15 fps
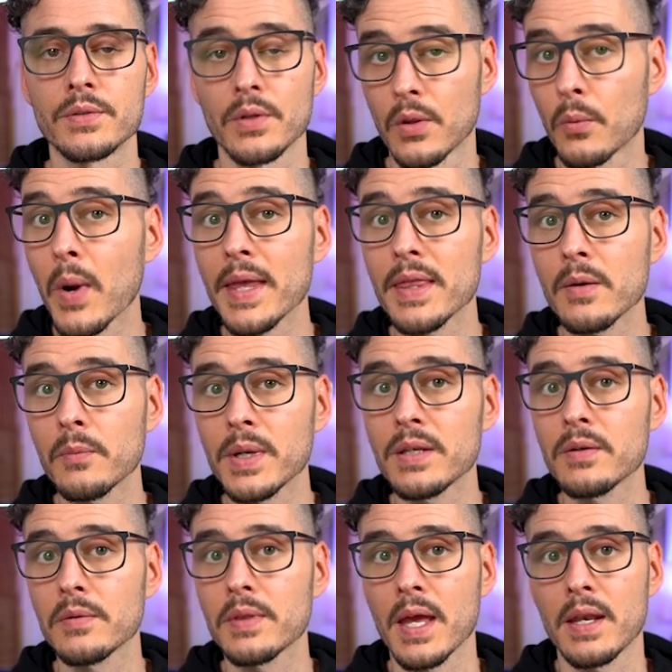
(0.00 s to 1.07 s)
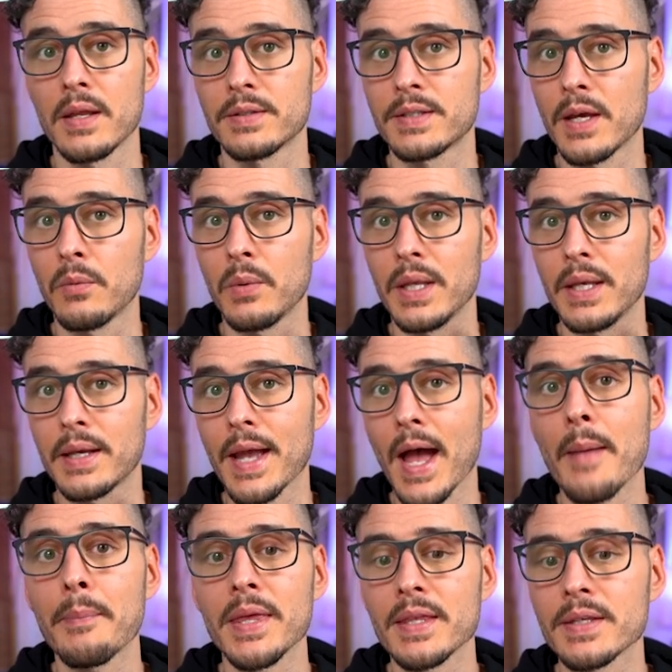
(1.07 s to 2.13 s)
So the way that we do that is that we
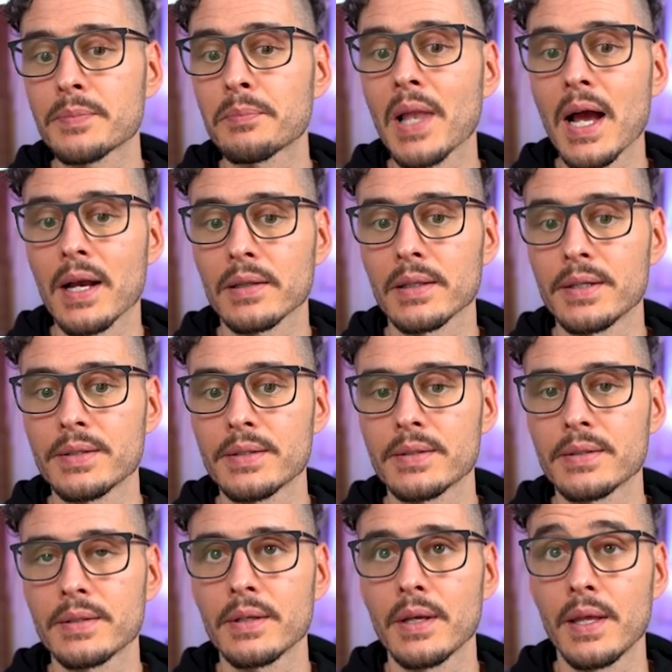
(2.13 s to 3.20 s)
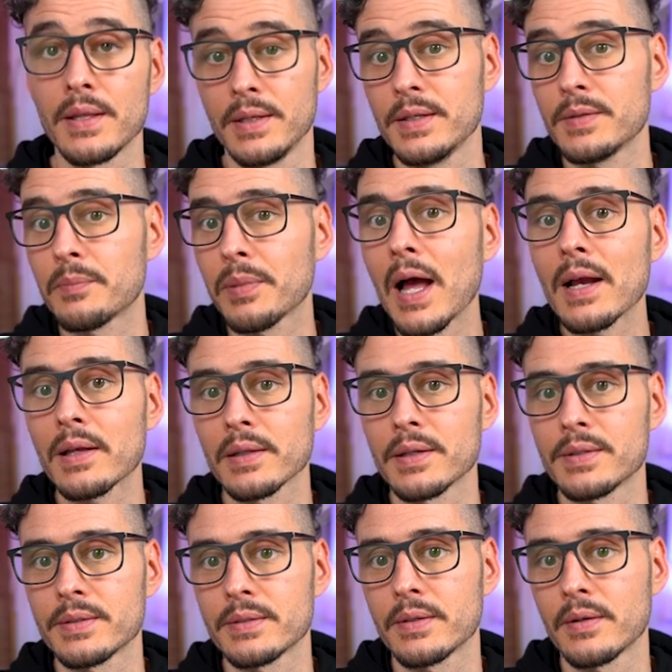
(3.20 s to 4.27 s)
copy this block list, and these block
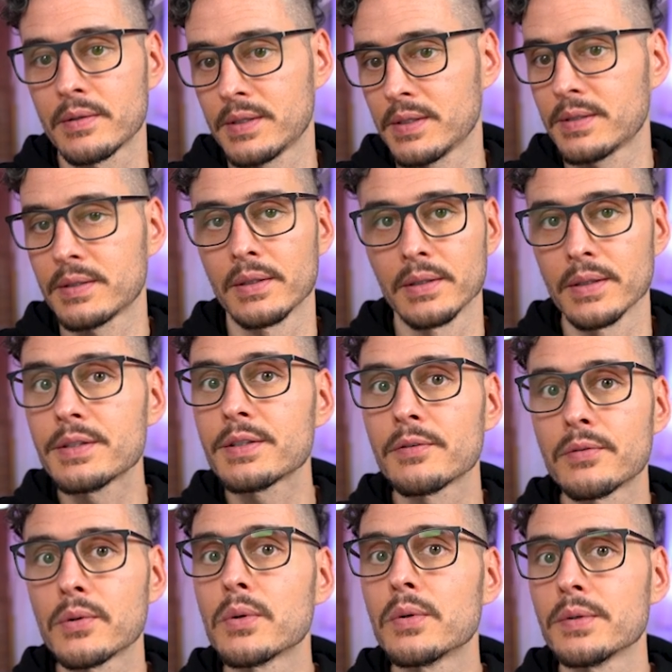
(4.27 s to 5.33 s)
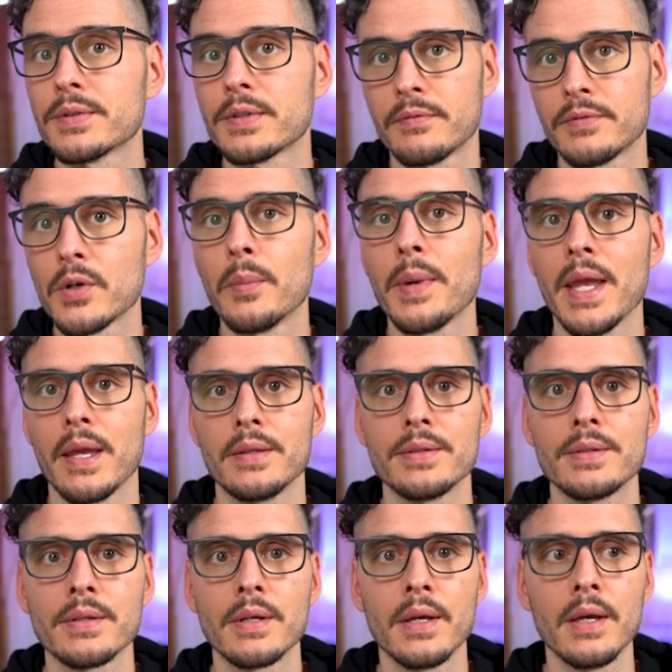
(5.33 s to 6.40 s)
lists are just a list of rules of
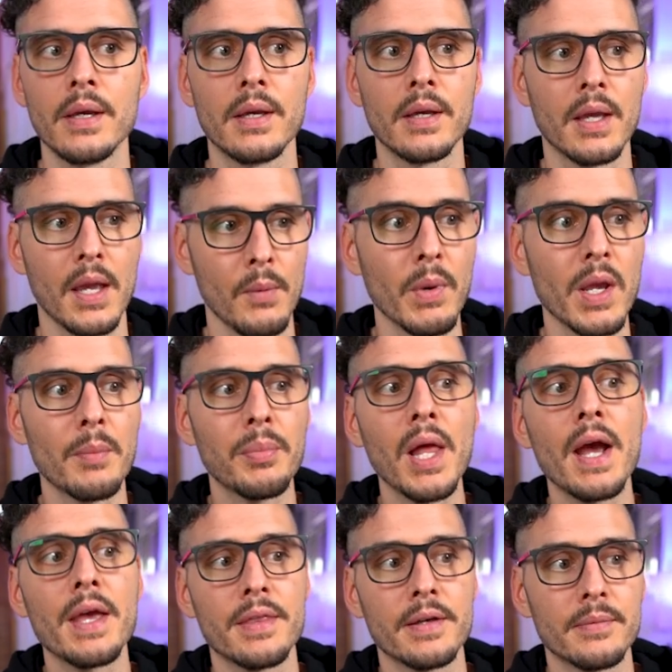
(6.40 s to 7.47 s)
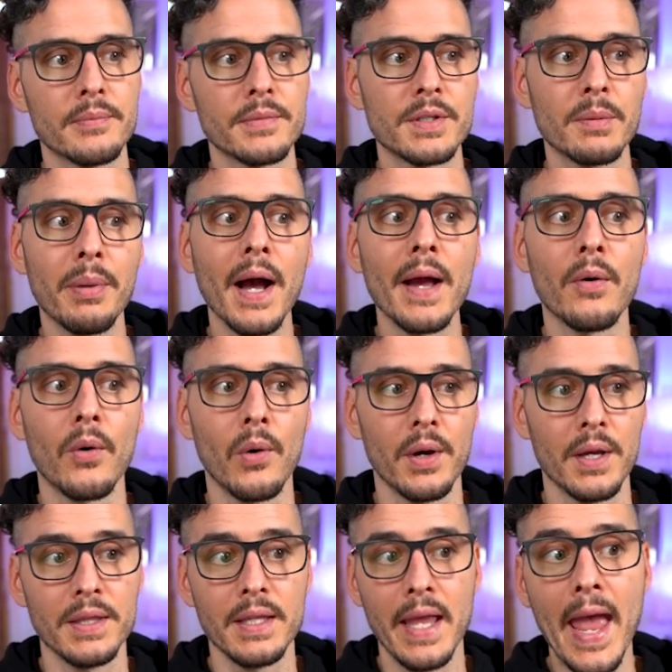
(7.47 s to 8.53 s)
domains, and we apply them to Pi-hole
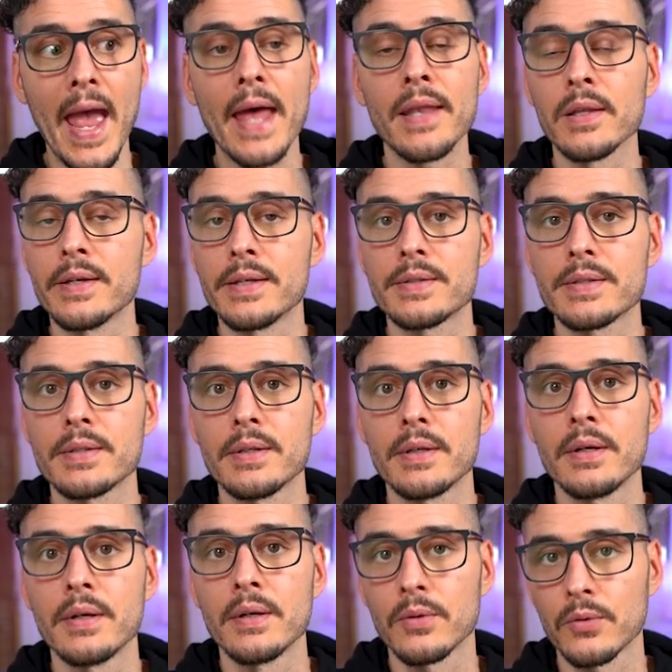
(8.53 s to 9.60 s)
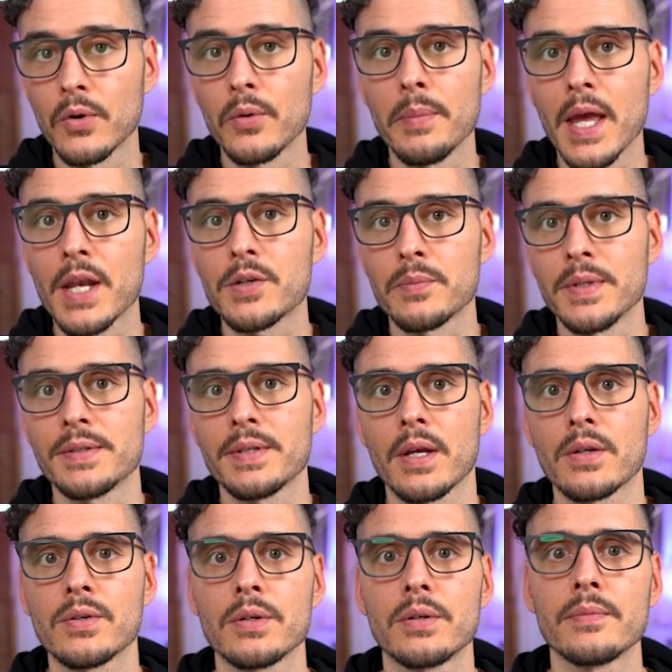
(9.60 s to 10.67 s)
in the add list group management
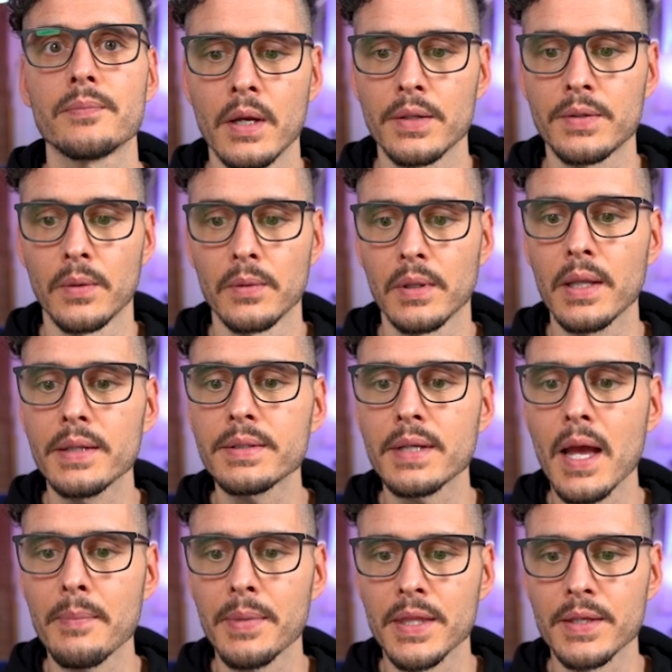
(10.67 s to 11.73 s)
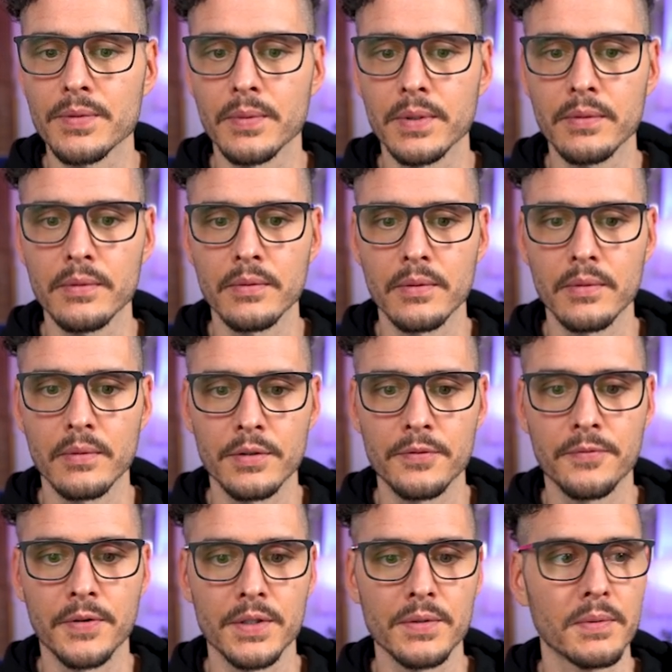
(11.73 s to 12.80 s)
section. And so let's copy this one,
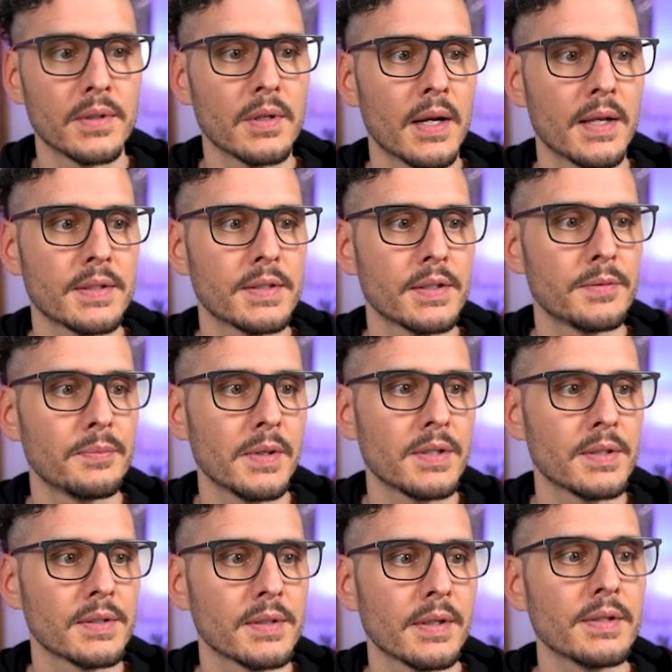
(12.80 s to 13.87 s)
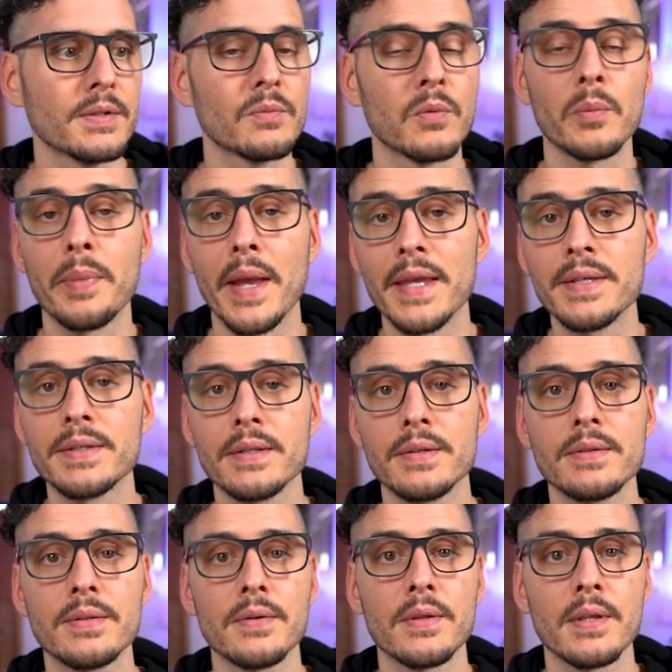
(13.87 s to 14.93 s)
this first one on a suspicious list. We'll paste it
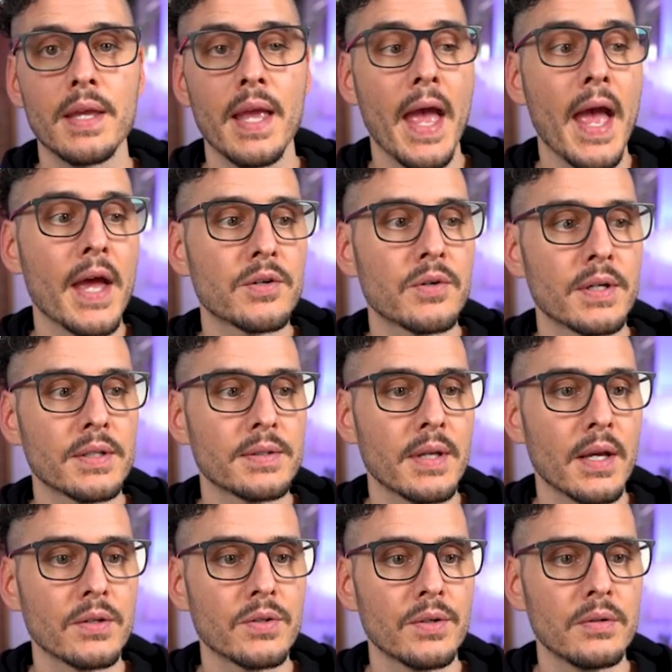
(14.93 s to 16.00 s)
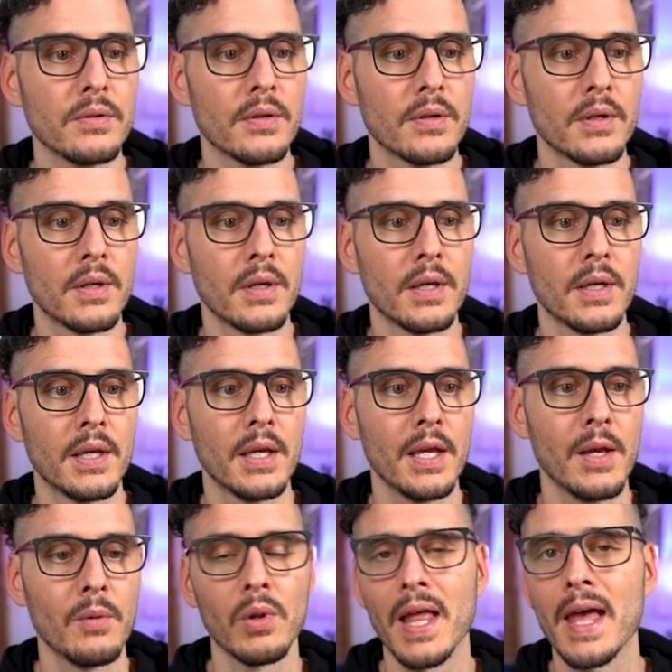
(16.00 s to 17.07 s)
into the address section
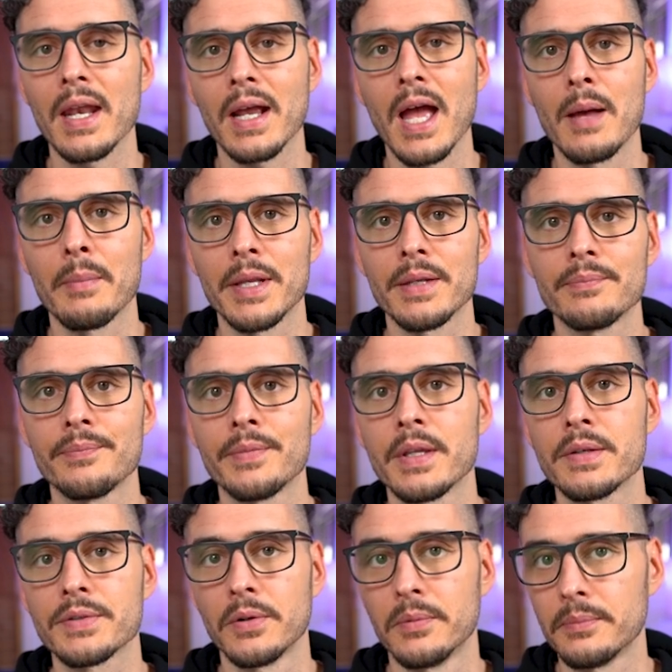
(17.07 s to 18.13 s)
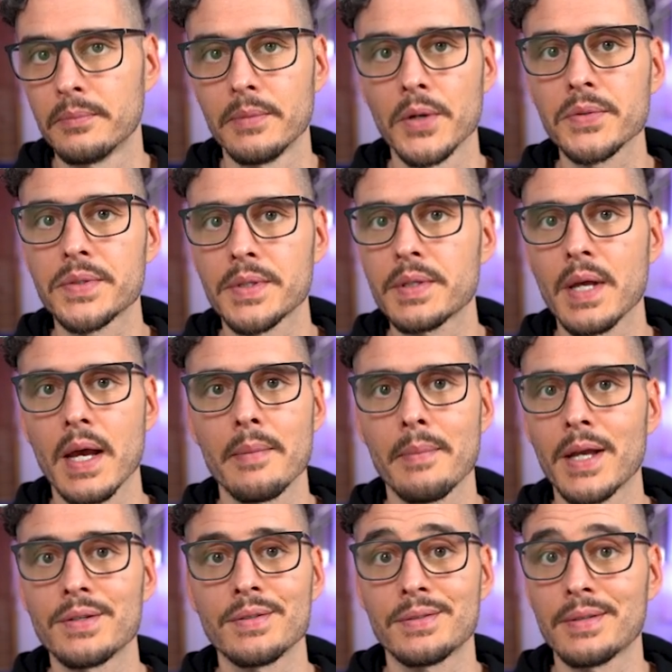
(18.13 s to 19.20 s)
and we'll add a comment. So most of the time
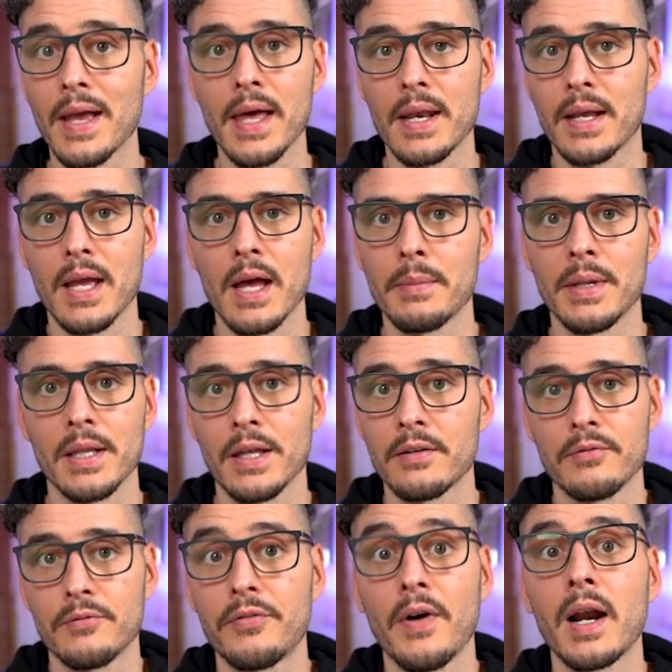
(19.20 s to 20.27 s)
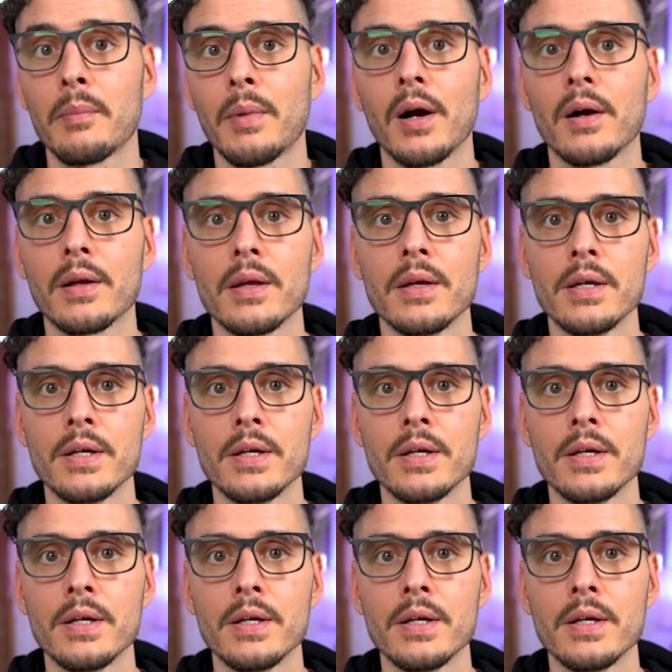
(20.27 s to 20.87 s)
I just add a comment like Firebog.